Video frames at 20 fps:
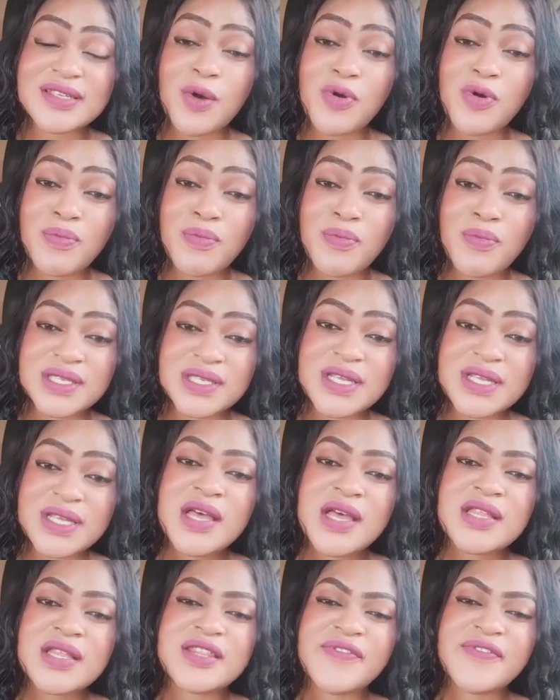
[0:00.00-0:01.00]
are well mixed.
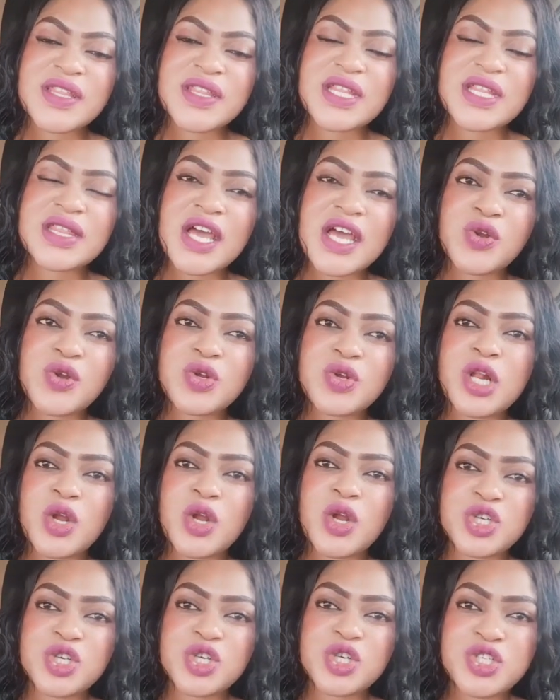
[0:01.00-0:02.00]
The fact that they are not
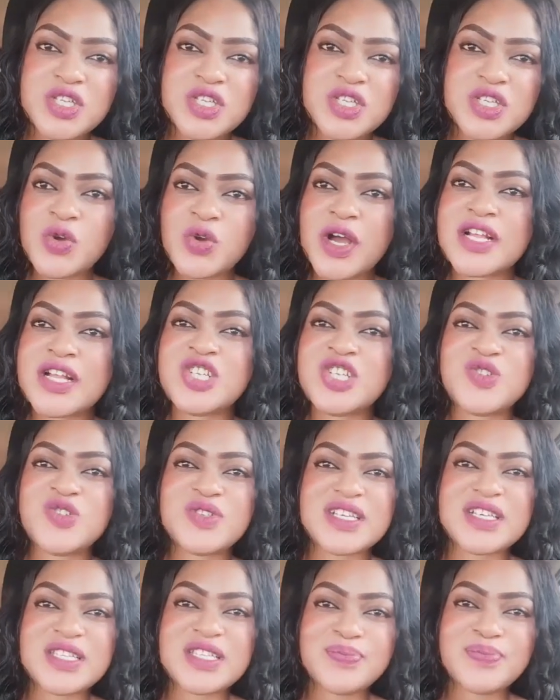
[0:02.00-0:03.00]
lotions, you can't
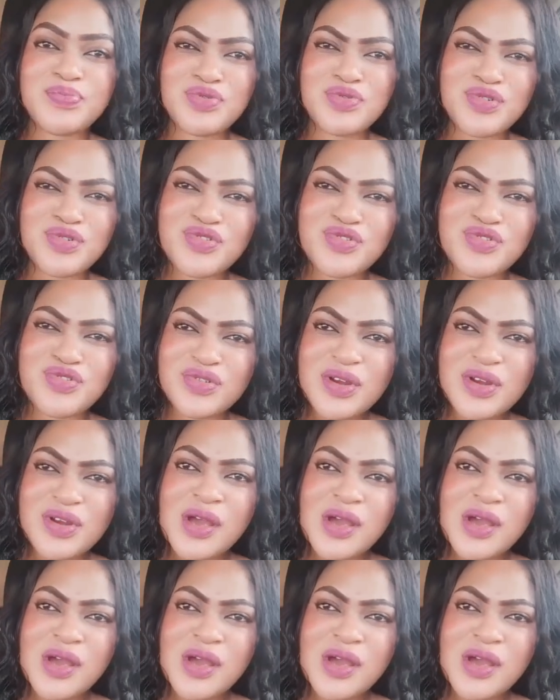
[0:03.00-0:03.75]
use a spoon.